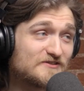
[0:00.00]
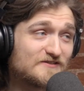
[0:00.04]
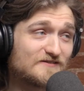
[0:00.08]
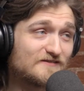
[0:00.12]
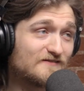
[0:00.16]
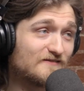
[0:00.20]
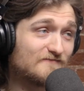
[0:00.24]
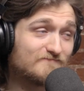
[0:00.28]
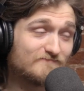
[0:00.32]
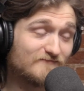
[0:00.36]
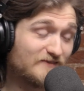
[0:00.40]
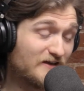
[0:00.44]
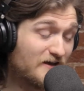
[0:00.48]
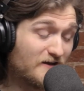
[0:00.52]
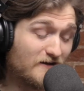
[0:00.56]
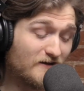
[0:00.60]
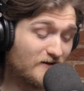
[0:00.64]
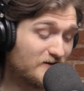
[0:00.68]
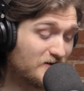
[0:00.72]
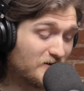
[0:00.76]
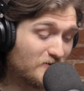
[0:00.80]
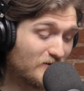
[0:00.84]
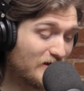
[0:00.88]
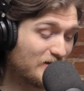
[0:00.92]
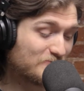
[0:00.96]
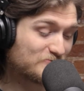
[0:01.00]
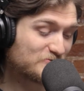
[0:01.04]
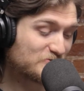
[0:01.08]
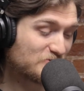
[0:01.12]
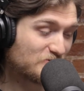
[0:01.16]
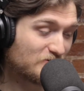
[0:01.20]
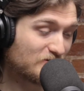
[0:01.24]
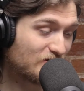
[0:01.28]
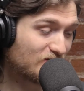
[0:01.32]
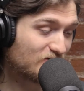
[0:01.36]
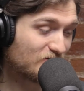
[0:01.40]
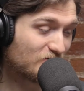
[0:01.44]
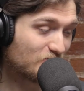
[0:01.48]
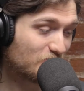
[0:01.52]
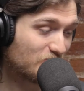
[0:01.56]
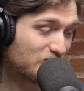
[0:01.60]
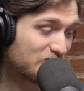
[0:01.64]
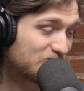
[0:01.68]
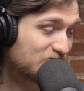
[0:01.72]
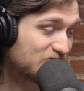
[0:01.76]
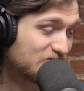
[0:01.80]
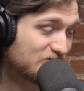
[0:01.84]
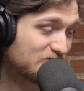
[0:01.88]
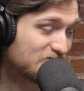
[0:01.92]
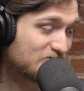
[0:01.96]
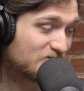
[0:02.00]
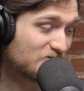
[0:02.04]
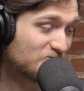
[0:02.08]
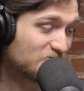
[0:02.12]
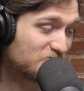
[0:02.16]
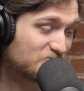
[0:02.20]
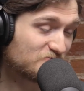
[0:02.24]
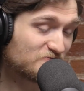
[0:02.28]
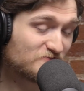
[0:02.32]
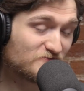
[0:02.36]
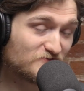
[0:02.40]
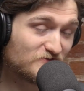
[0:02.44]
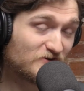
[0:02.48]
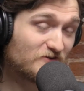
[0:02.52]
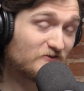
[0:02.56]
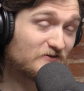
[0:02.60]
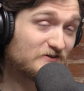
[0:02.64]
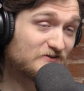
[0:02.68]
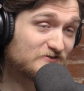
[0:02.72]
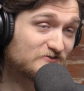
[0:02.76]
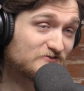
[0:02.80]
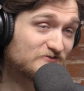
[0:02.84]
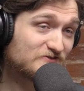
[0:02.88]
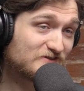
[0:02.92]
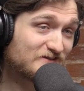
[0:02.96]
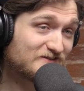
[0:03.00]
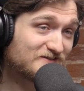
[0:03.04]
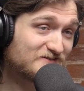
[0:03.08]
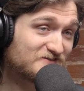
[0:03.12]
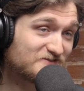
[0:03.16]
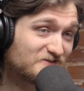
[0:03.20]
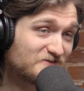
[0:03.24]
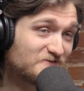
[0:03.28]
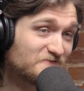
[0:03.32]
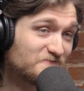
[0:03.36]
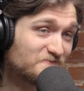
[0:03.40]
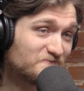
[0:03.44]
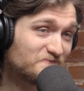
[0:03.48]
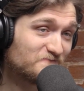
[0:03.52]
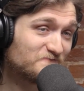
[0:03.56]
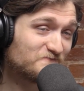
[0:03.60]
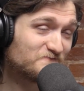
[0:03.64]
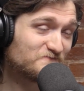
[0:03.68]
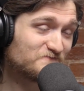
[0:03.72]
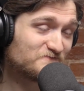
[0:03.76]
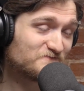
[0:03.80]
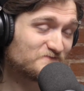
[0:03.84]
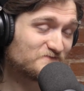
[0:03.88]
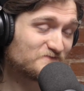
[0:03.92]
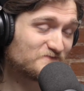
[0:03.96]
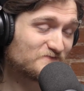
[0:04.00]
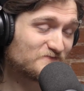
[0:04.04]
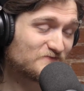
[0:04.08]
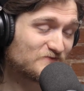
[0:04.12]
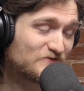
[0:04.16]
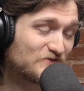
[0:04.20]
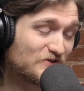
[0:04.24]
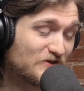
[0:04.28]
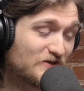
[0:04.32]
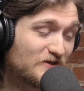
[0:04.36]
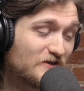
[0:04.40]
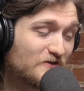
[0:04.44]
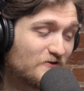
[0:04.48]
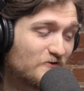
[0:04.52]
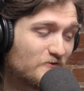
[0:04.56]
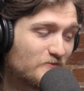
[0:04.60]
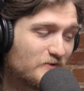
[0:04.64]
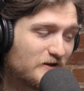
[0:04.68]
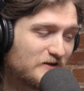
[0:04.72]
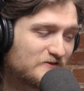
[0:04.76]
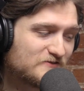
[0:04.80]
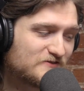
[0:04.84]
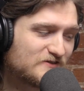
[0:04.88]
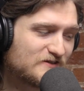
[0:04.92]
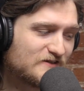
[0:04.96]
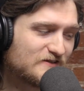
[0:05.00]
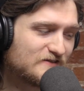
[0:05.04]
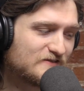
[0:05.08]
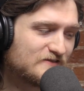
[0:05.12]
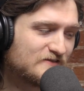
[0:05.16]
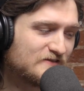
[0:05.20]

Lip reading: I know absolutely nothing about it, so it's very interesting to hear about it.